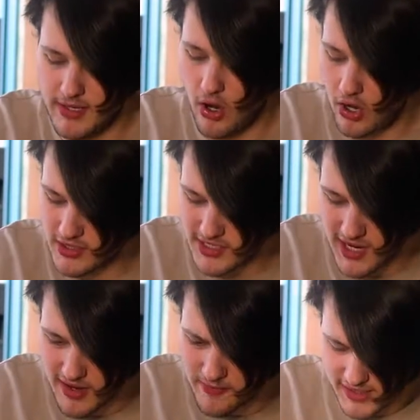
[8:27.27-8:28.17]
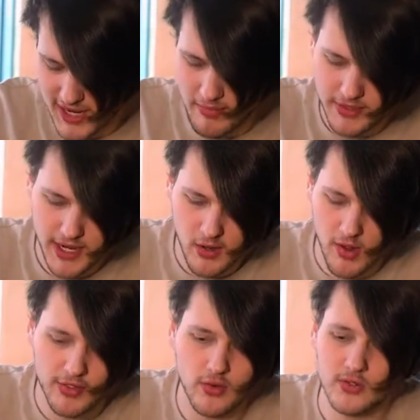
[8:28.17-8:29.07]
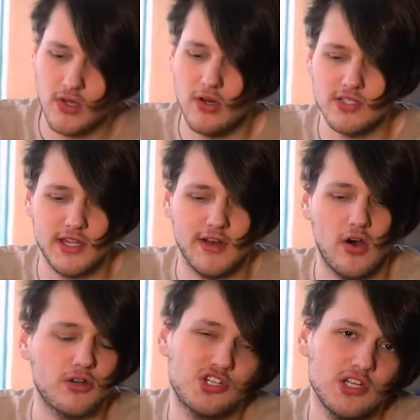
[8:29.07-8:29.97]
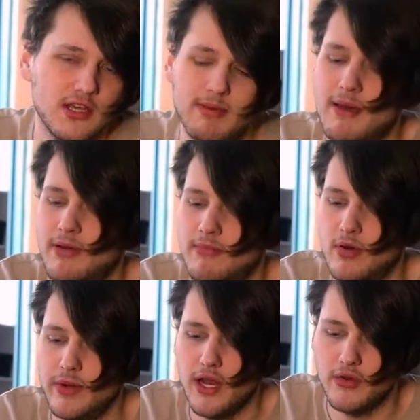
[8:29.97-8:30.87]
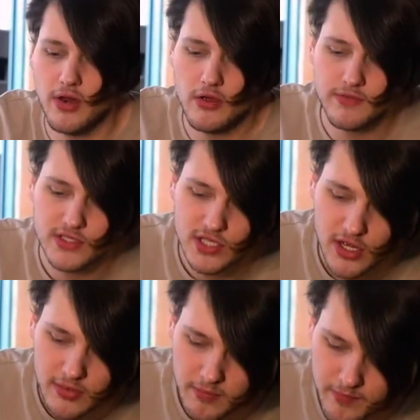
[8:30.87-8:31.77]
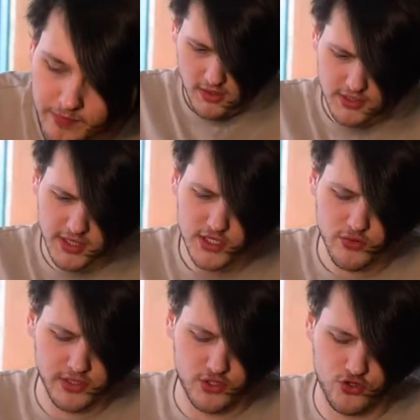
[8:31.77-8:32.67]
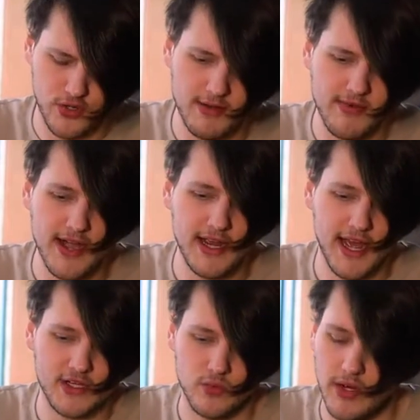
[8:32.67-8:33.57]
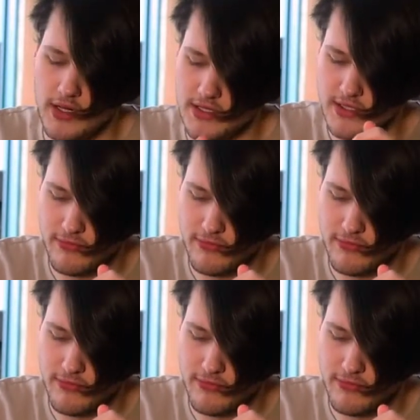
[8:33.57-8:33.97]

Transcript: hotter. Like habanero I thought was hotter than hot chili pepper, but we don't know for certain. So these are an extreme rating as well as the